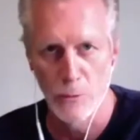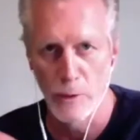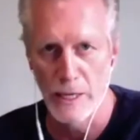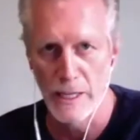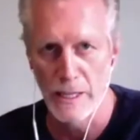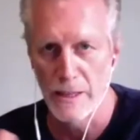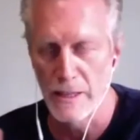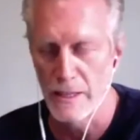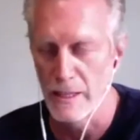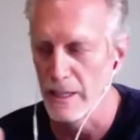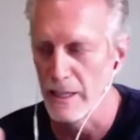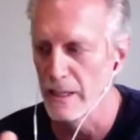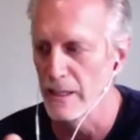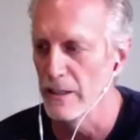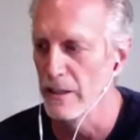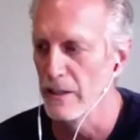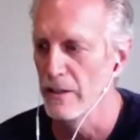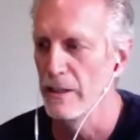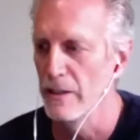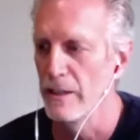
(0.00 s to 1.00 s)
white thing, you
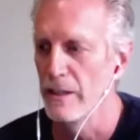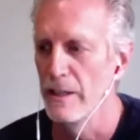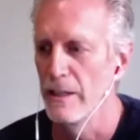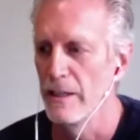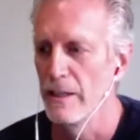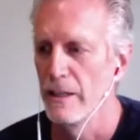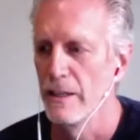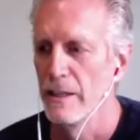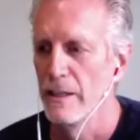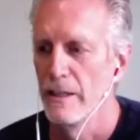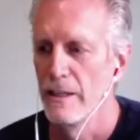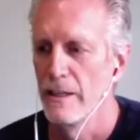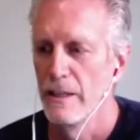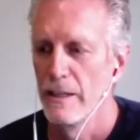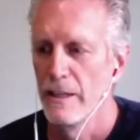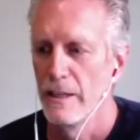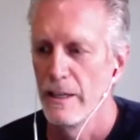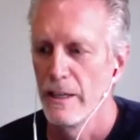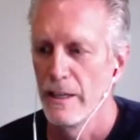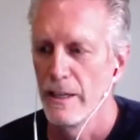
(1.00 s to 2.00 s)
know. Uh, uh
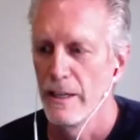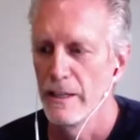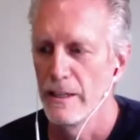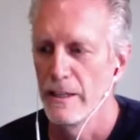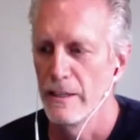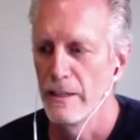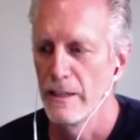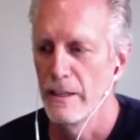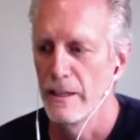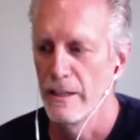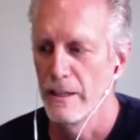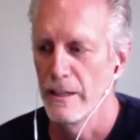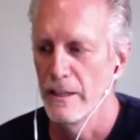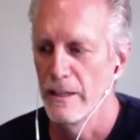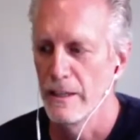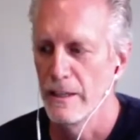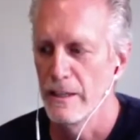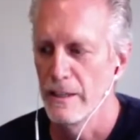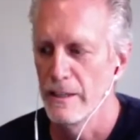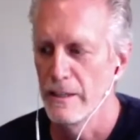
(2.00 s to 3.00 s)
and uh,
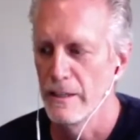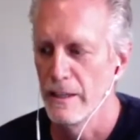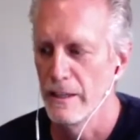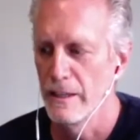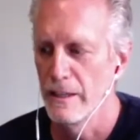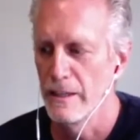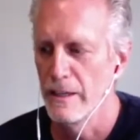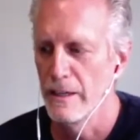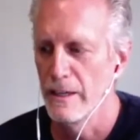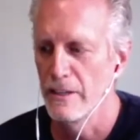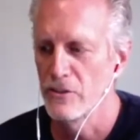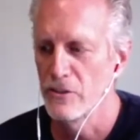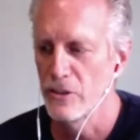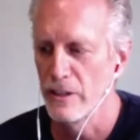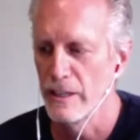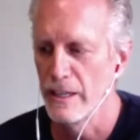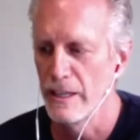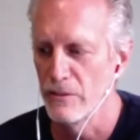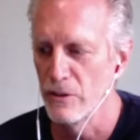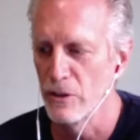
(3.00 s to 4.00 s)
and and I
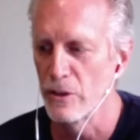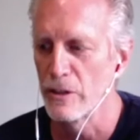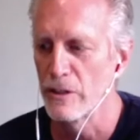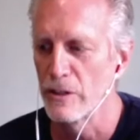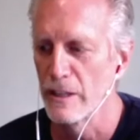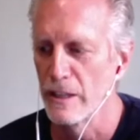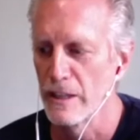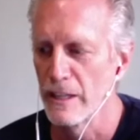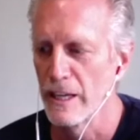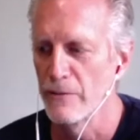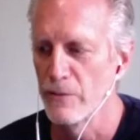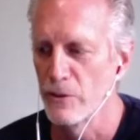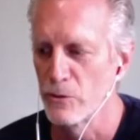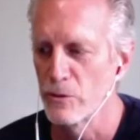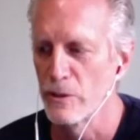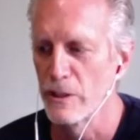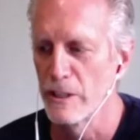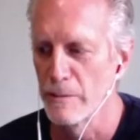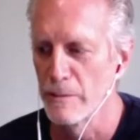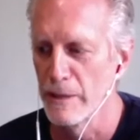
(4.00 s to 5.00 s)
certainly have learned that life is
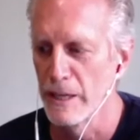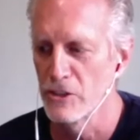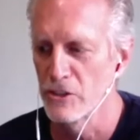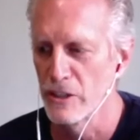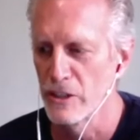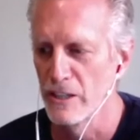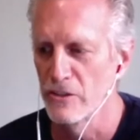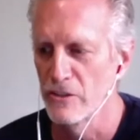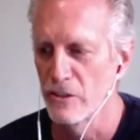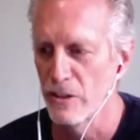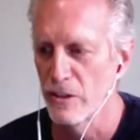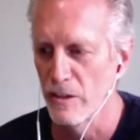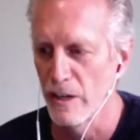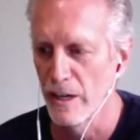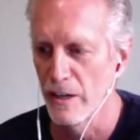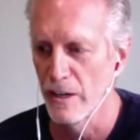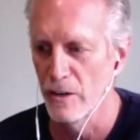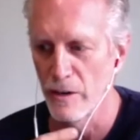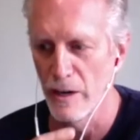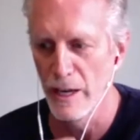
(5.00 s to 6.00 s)
really about shades of
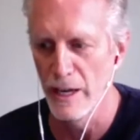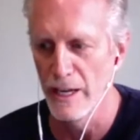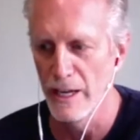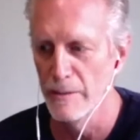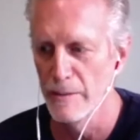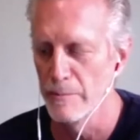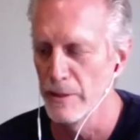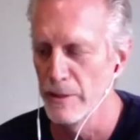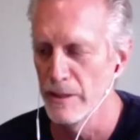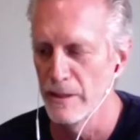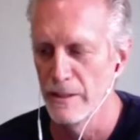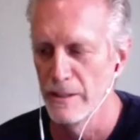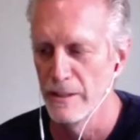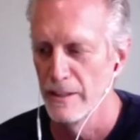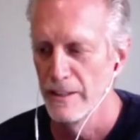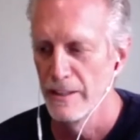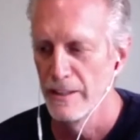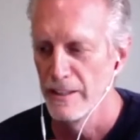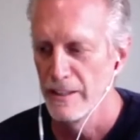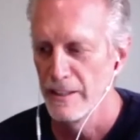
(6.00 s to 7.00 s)
gray. But
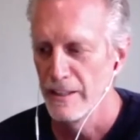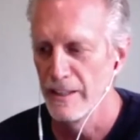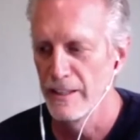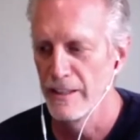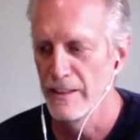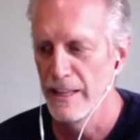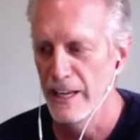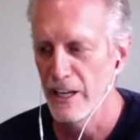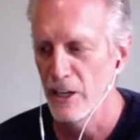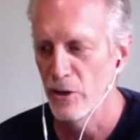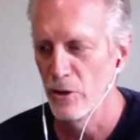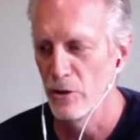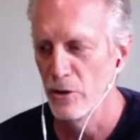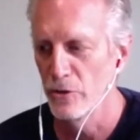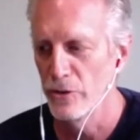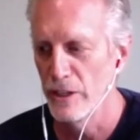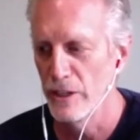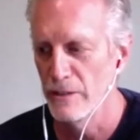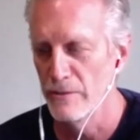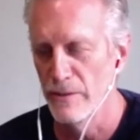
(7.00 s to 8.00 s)
in that
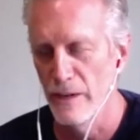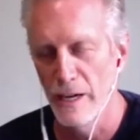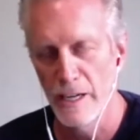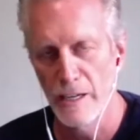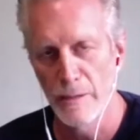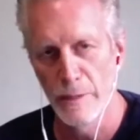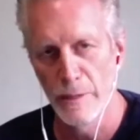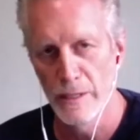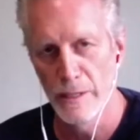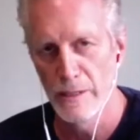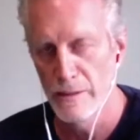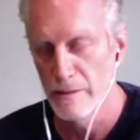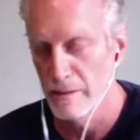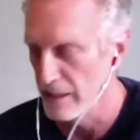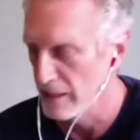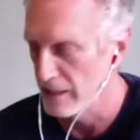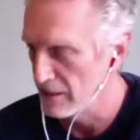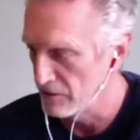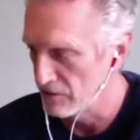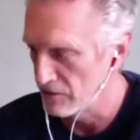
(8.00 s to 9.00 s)
cultic environment,
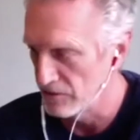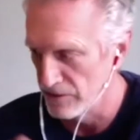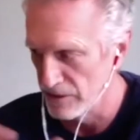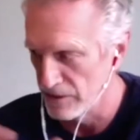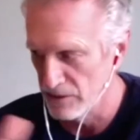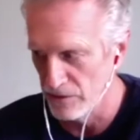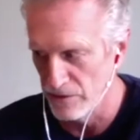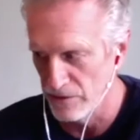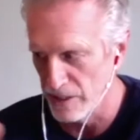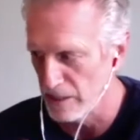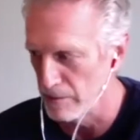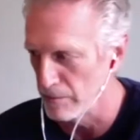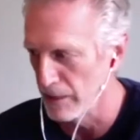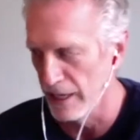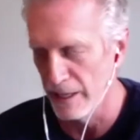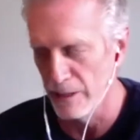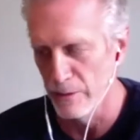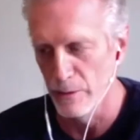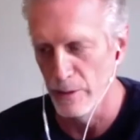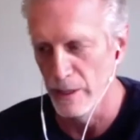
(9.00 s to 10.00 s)
that is it's very
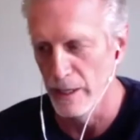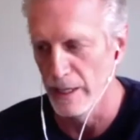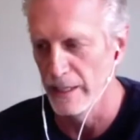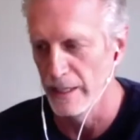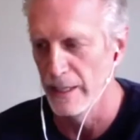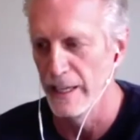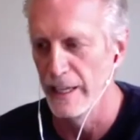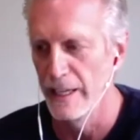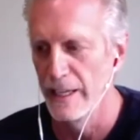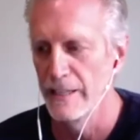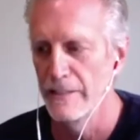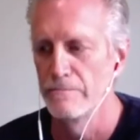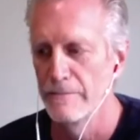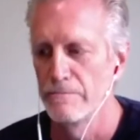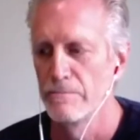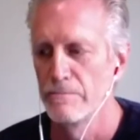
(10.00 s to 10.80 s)
black and white, and